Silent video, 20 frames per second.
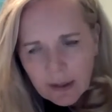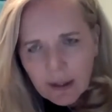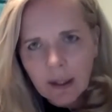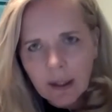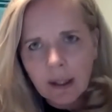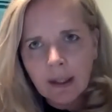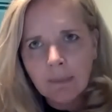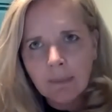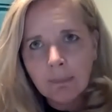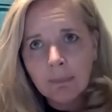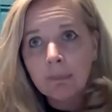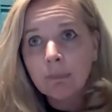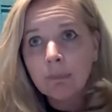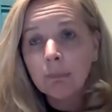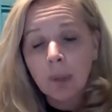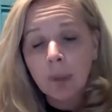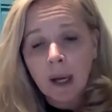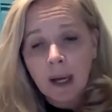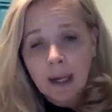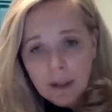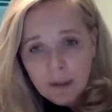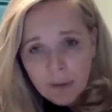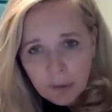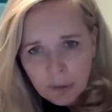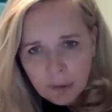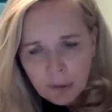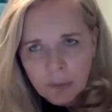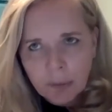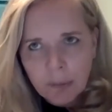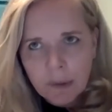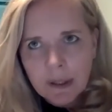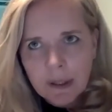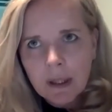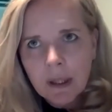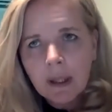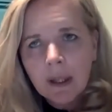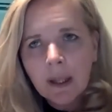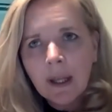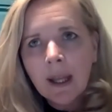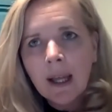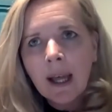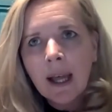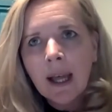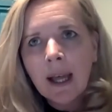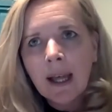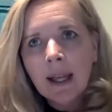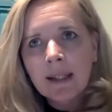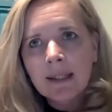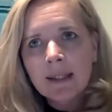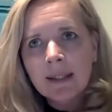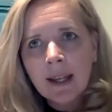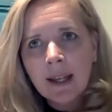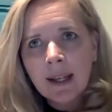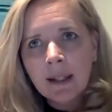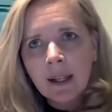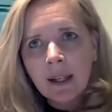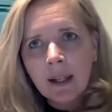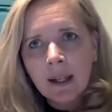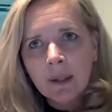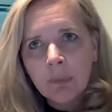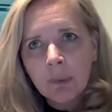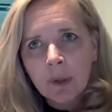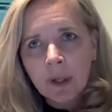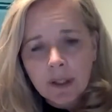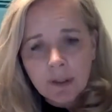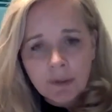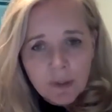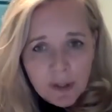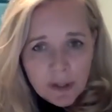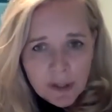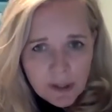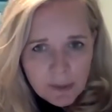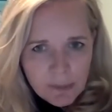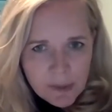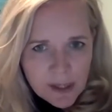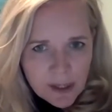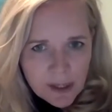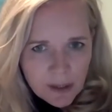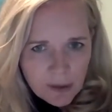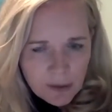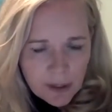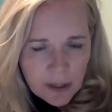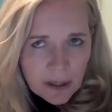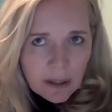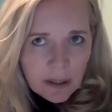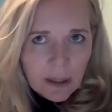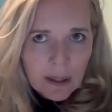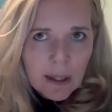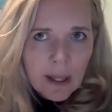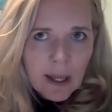in pilot recruitment. And then I worked for a subsidiary.